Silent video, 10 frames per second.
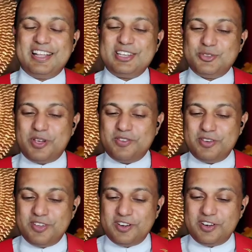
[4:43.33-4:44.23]
That is why
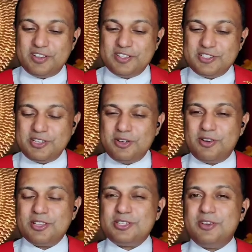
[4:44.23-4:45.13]
when we read the
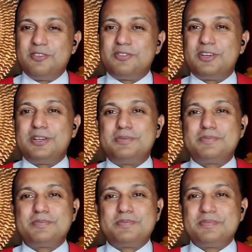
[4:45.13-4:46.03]
genealogy of uh,
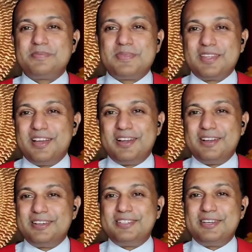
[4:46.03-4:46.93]

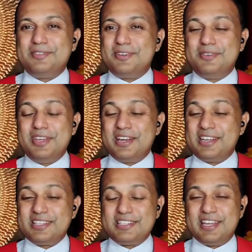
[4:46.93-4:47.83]
uh, David, we
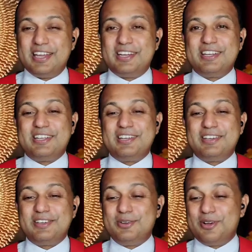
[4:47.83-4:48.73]
understand,
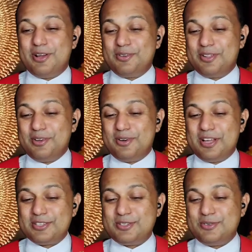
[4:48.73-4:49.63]
you know, how the
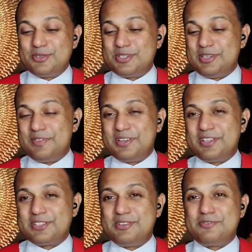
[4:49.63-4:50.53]
Lord has used
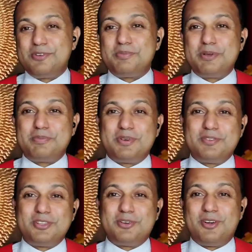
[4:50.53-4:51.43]
even the sinful
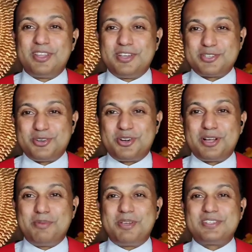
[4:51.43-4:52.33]
people with all their
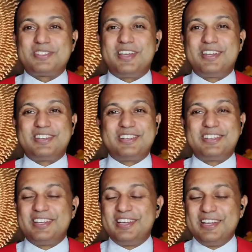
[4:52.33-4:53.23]
shortcomings and
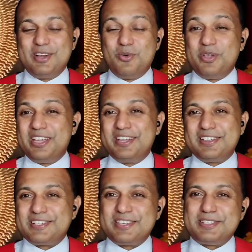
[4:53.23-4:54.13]

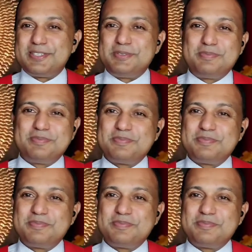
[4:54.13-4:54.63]
weaknesses.